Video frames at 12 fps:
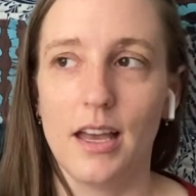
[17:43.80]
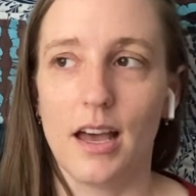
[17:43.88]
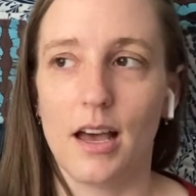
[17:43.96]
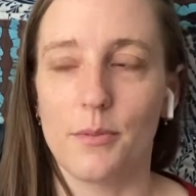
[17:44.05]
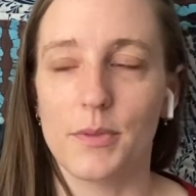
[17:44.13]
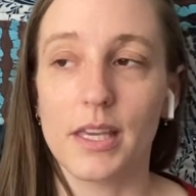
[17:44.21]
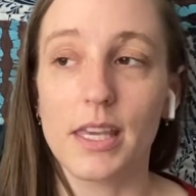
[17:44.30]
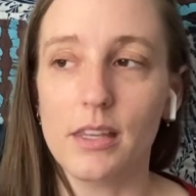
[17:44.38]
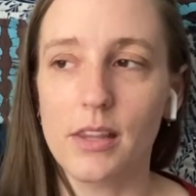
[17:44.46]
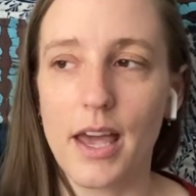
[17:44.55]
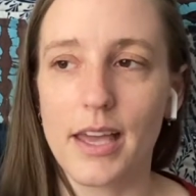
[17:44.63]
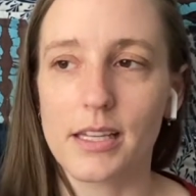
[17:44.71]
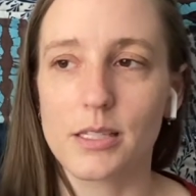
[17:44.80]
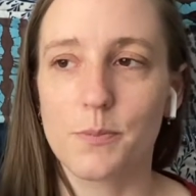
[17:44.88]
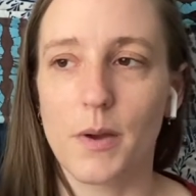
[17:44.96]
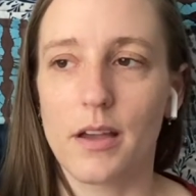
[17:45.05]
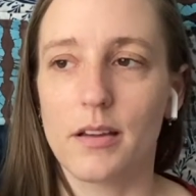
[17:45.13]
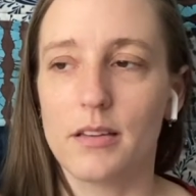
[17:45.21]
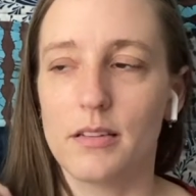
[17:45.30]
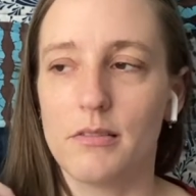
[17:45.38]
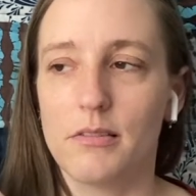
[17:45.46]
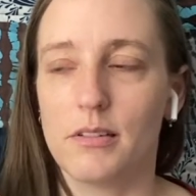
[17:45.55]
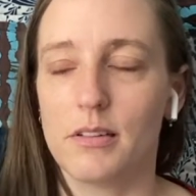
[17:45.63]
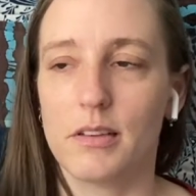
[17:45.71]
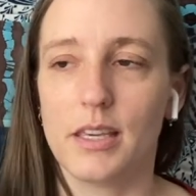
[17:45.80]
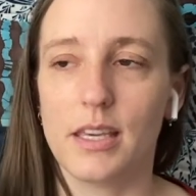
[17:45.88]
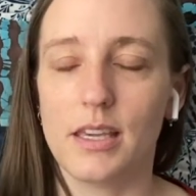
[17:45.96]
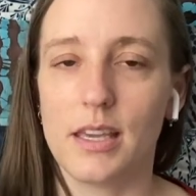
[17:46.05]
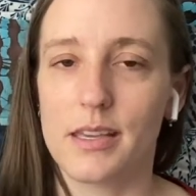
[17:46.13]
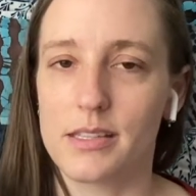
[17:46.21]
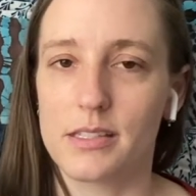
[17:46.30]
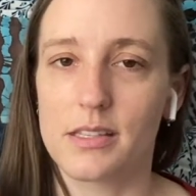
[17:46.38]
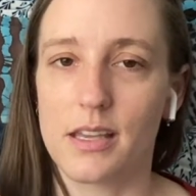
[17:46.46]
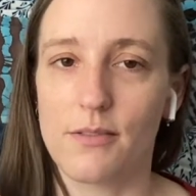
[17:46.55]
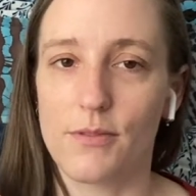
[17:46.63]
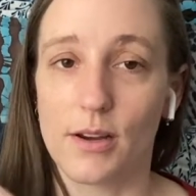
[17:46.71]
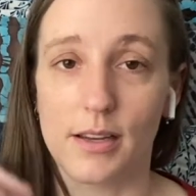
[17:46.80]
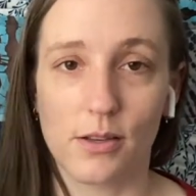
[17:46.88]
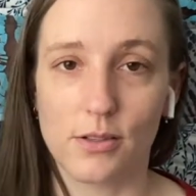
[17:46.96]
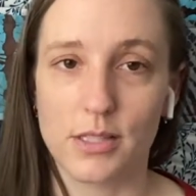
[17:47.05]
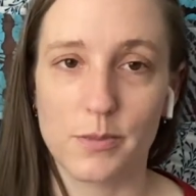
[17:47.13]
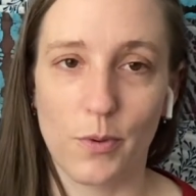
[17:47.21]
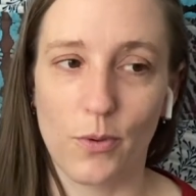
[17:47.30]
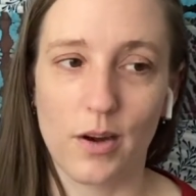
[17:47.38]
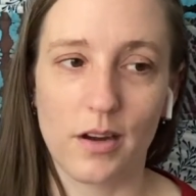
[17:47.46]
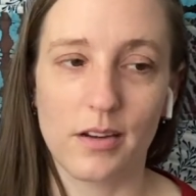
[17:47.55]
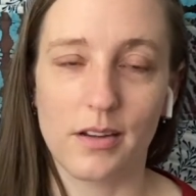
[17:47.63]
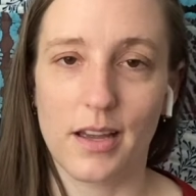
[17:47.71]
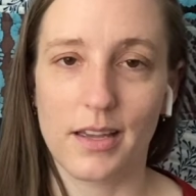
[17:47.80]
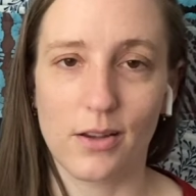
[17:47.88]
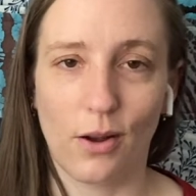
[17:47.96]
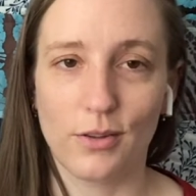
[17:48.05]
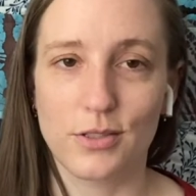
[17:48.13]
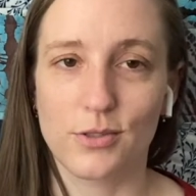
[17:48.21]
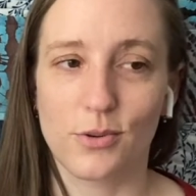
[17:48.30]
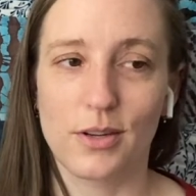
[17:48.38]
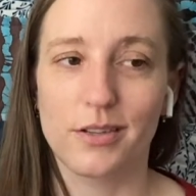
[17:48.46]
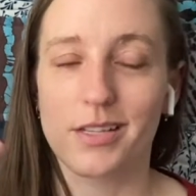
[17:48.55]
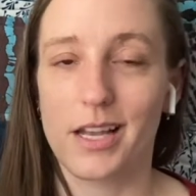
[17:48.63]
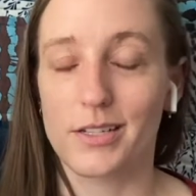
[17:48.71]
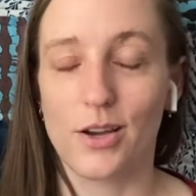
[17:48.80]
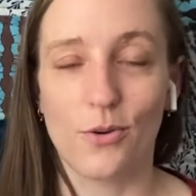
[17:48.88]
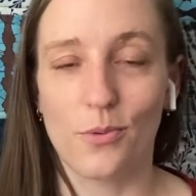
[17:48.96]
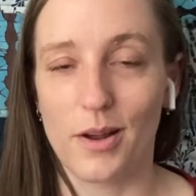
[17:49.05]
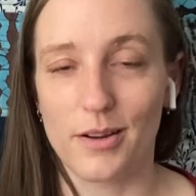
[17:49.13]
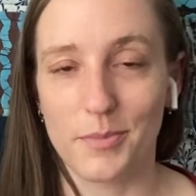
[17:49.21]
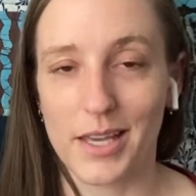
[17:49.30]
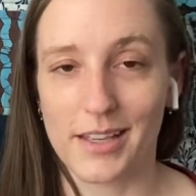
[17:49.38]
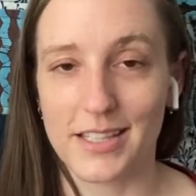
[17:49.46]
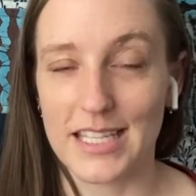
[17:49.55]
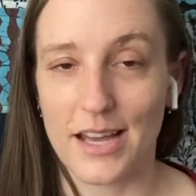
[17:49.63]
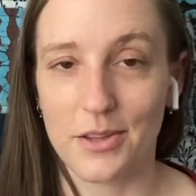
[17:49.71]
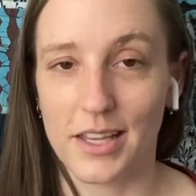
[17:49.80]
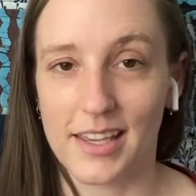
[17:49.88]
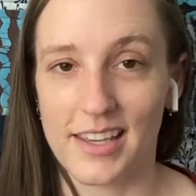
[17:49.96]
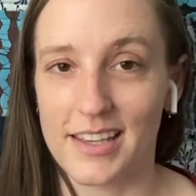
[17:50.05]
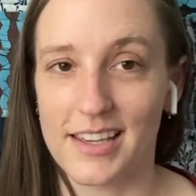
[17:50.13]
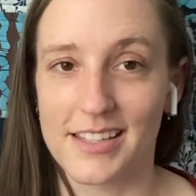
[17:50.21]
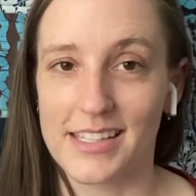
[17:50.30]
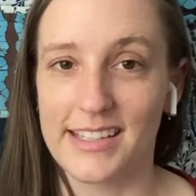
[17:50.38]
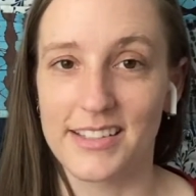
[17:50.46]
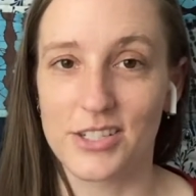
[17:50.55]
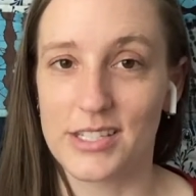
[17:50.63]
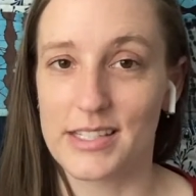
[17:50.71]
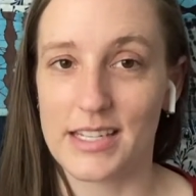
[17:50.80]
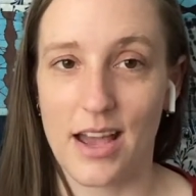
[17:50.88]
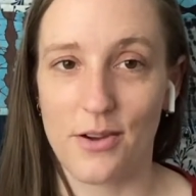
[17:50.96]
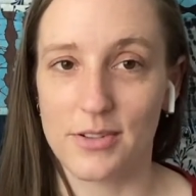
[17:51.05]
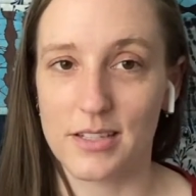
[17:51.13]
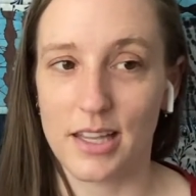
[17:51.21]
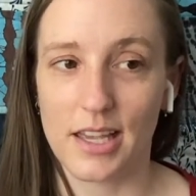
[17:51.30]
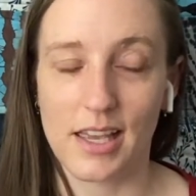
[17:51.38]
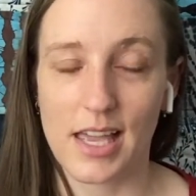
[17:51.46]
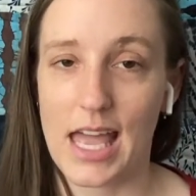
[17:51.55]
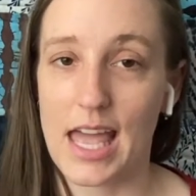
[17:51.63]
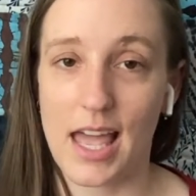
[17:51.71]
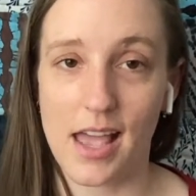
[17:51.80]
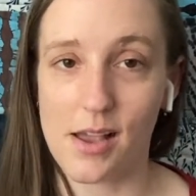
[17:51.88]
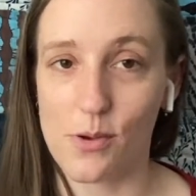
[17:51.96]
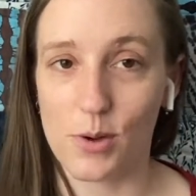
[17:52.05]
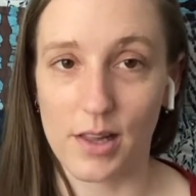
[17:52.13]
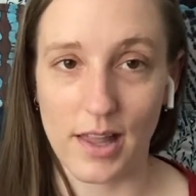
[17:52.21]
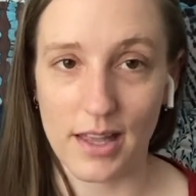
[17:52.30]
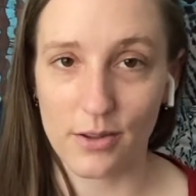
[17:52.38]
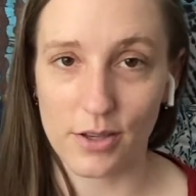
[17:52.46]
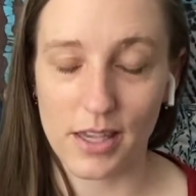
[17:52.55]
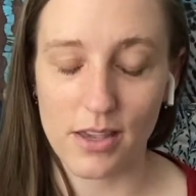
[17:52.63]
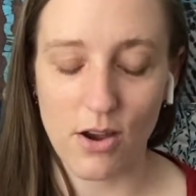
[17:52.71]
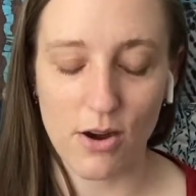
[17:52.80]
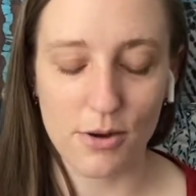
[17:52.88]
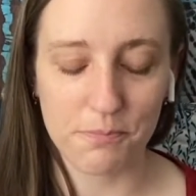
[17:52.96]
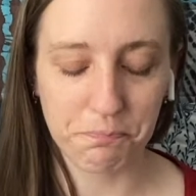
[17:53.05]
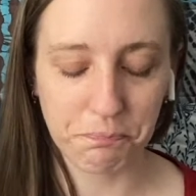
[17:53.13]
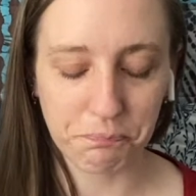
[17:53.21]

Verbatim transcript: um, that he liked, but he is a very good sport at yarn stores. I don't want to make it sound like he isn't just down to like hang while I look at yarn.